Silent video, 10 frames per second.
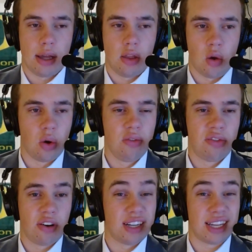and the Horned
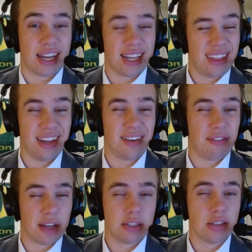Frogs, I think,
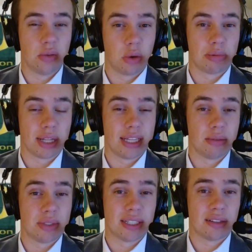eventually will play
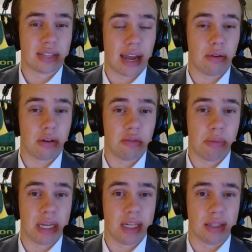themselves out of
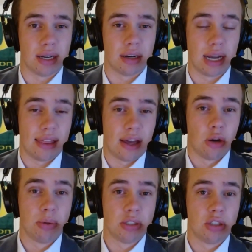being there. And that
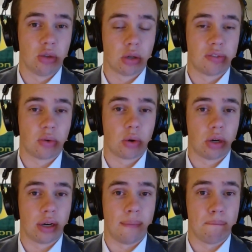opens the door for
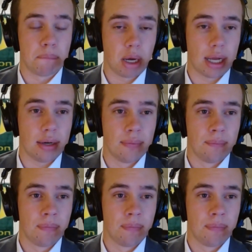Oregon. But.